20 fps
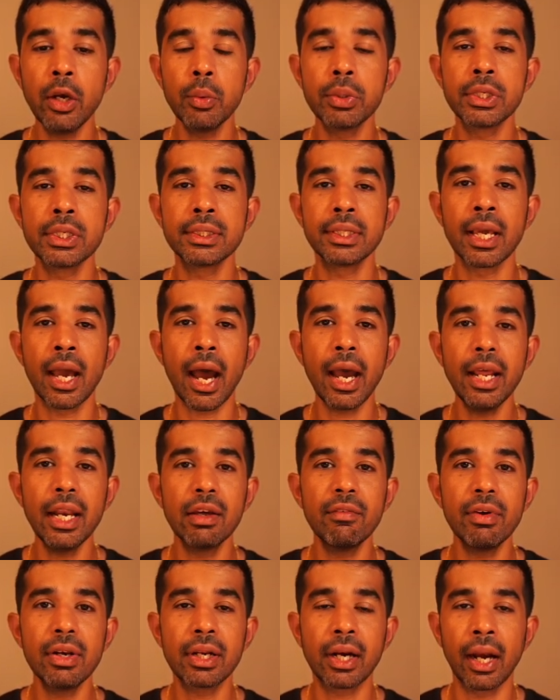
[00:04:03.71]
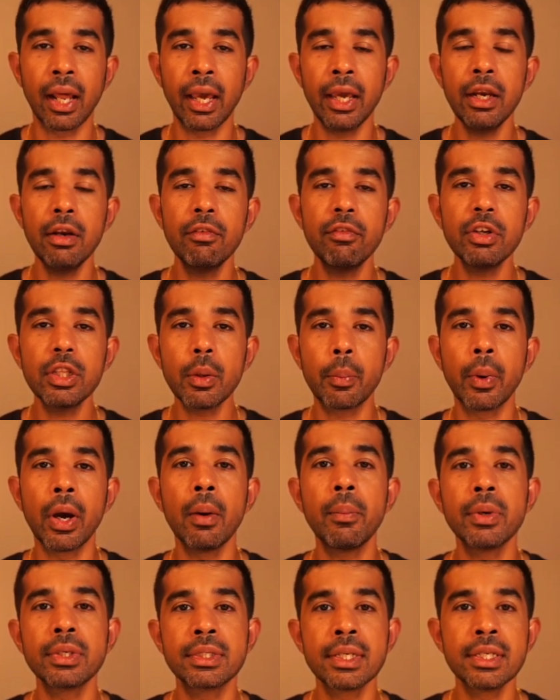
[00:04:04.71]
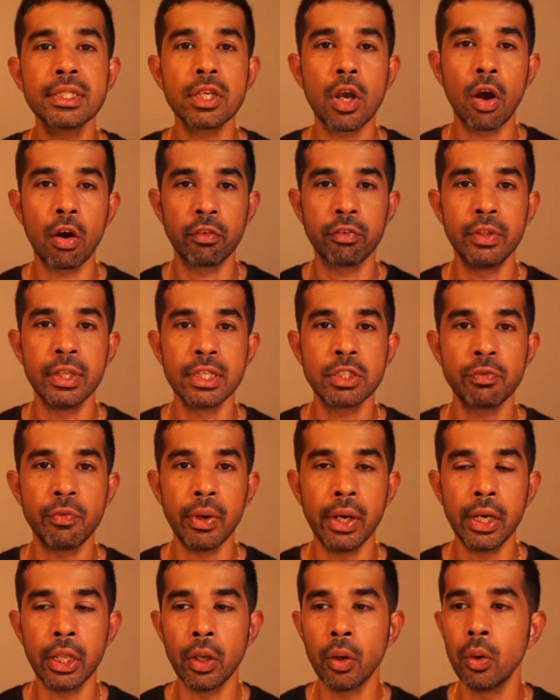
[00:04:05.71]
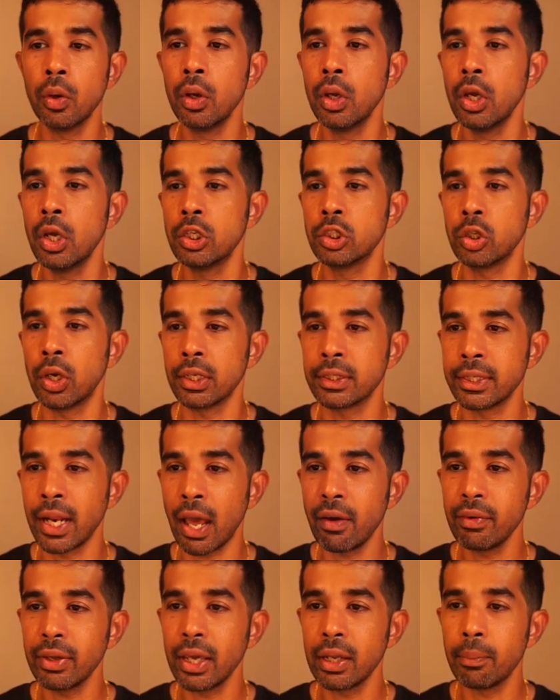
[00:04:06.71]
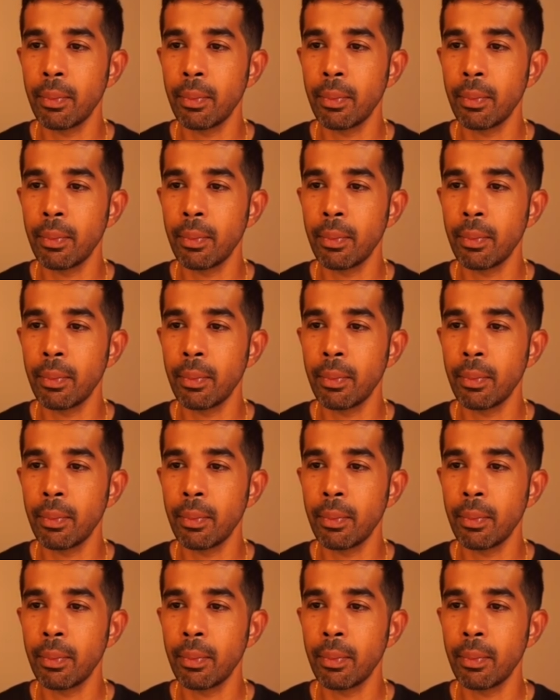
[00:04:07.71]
which is the high-level client for the purposes of this video. So let's navigate